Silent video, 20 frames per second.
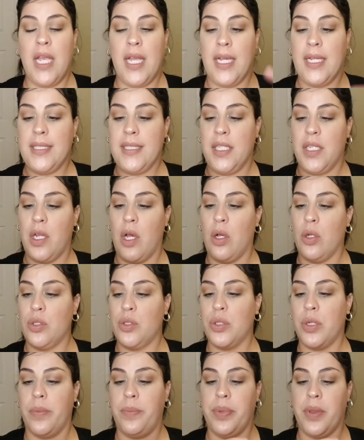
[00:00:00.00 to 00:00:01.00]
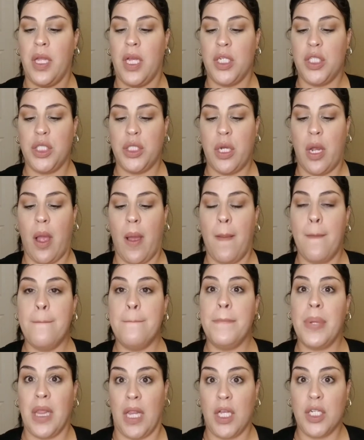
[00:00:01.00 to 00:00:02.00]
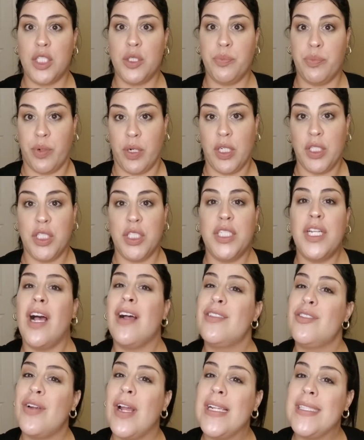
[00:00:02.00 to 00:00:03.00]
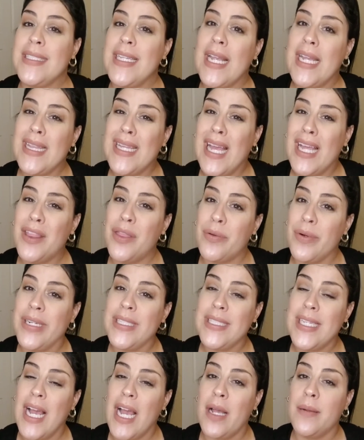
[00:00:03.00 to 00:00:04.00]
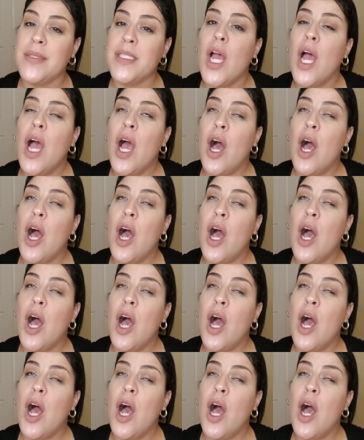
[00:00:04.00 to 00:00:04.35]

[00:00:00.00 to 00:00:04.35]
It's an ultra plush blush brush. Y'all try saying that three times.